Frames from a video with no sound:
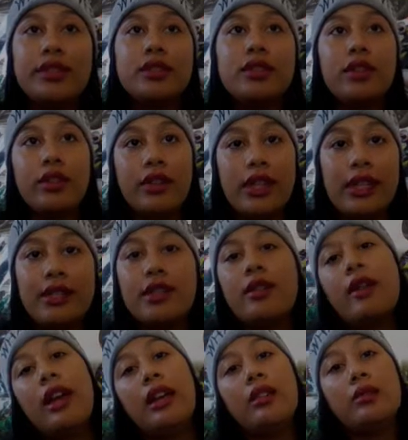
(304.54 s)
was
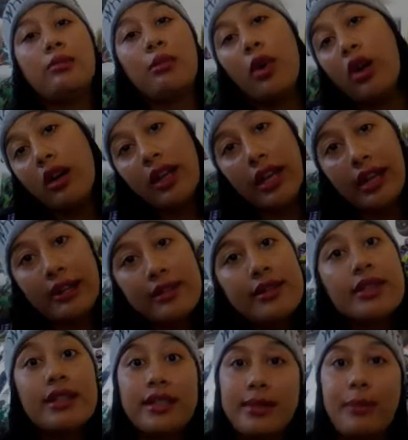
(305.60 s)
Lorenzo and
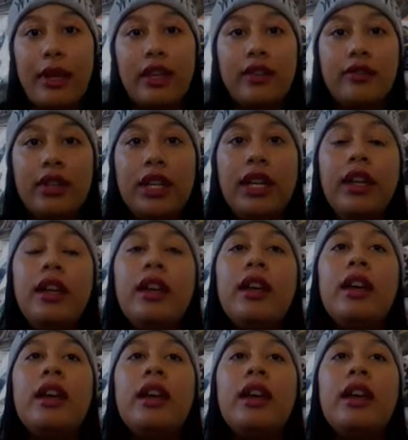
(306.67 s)
Marquez, respectively.